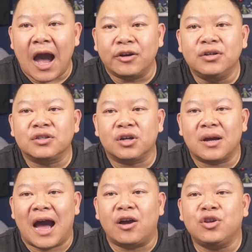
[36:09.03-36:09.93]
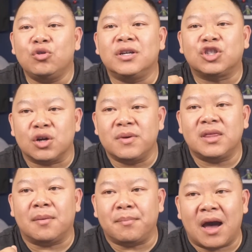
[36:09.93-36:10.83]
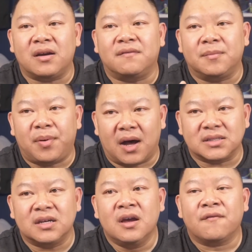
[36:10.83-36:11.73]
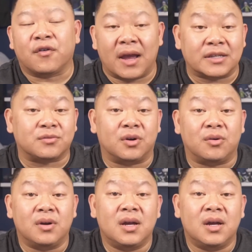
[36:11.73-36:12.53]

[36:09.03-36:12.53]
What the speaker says: how do you determine the amount of deposit for escrow?